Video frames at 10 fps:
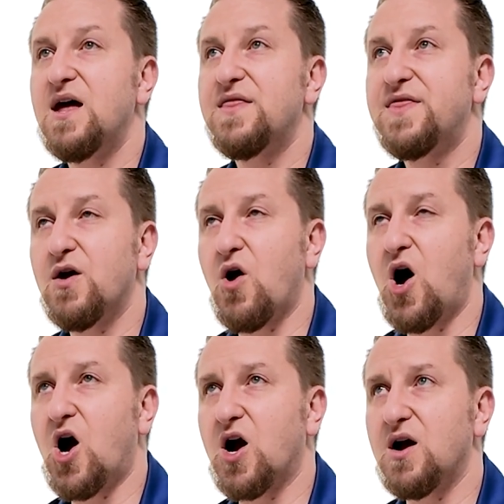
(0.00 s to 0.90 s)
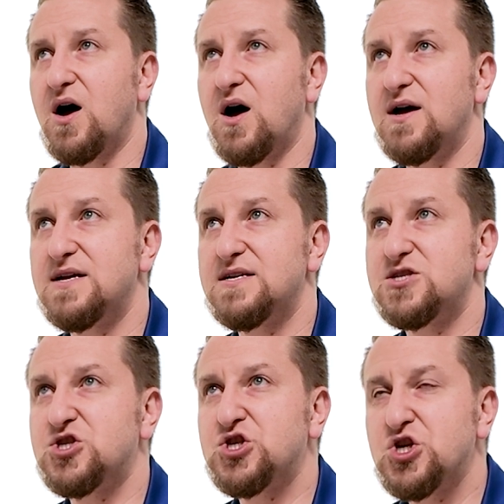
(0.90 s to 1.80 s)
There are
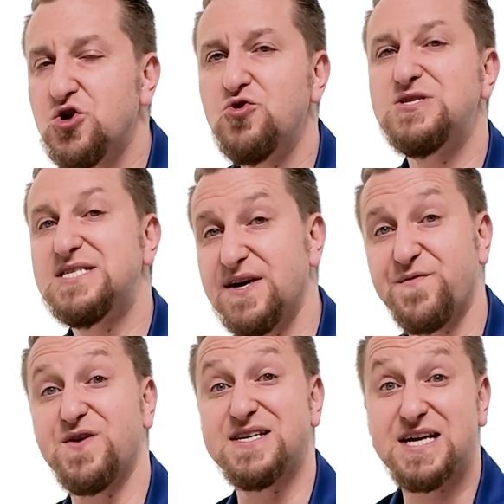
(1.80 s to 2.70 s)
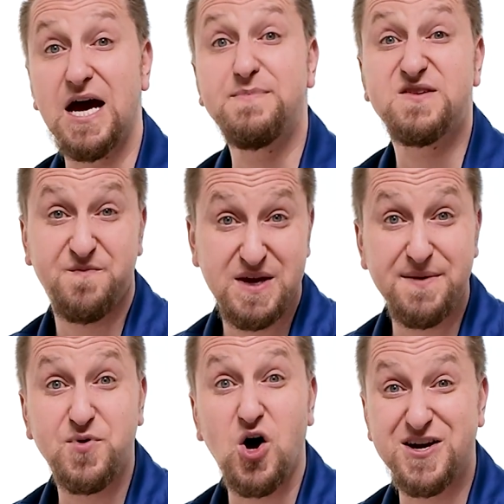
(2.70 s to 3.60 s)
2 different types of
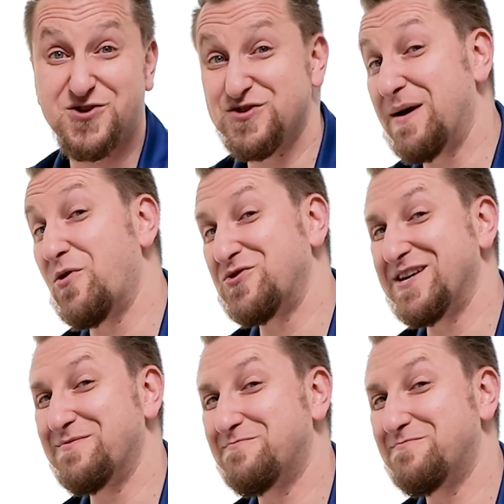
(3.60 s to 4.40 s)
people on your demo team.